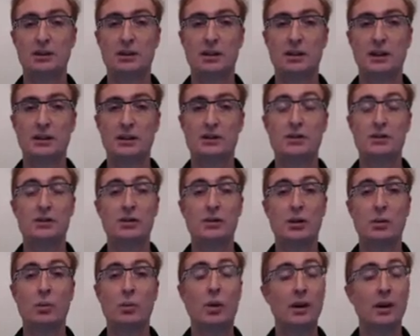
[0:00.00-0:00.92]
because it lets us
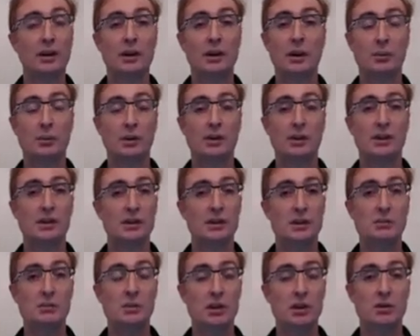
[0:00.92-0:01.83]
know what a network
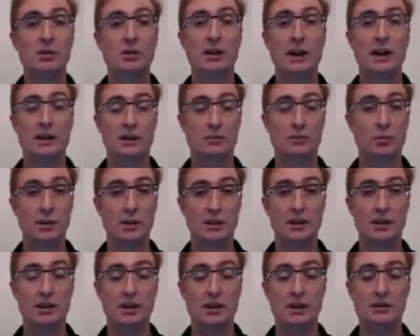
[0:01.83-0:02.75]
needs to be good at and
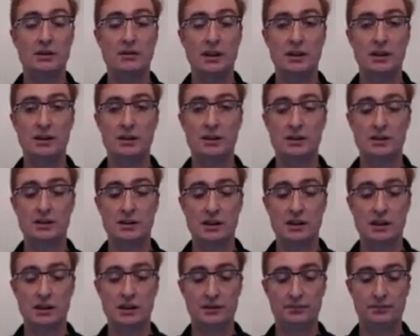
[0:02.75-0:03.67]
what the key
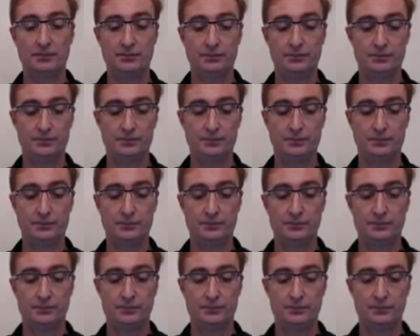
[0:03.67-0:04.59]
advantages
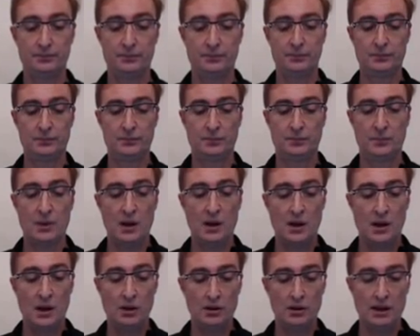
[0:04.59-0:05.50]

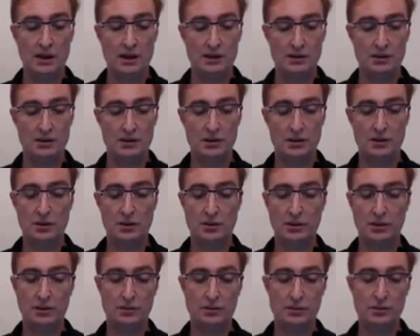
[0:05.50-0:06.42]
are. Okay, so just
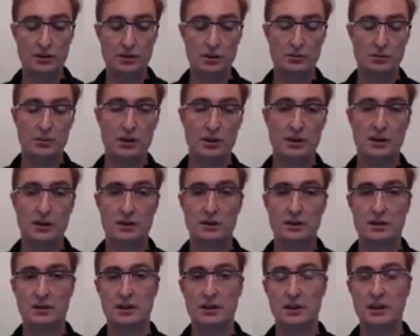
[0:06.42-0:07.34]
going through some of
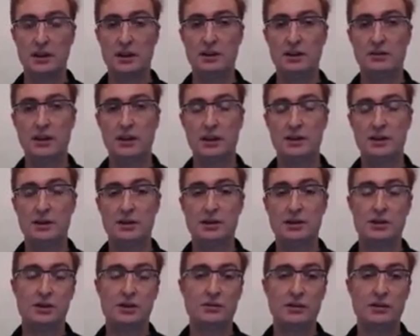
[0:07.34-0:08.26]
the
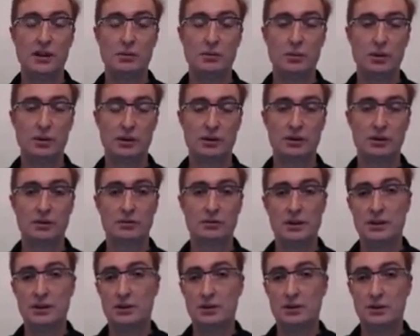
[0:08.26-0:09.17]
advantages of networks,
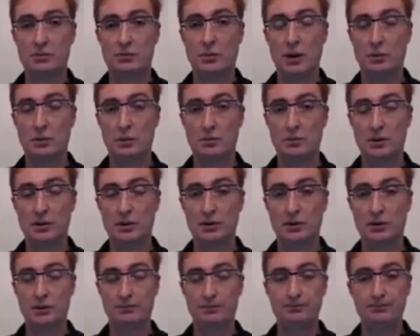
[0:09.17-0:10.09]
the reasons why we
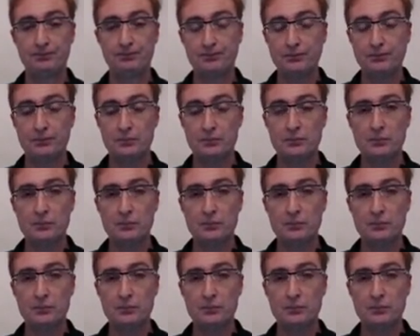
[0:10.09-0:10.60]
build them.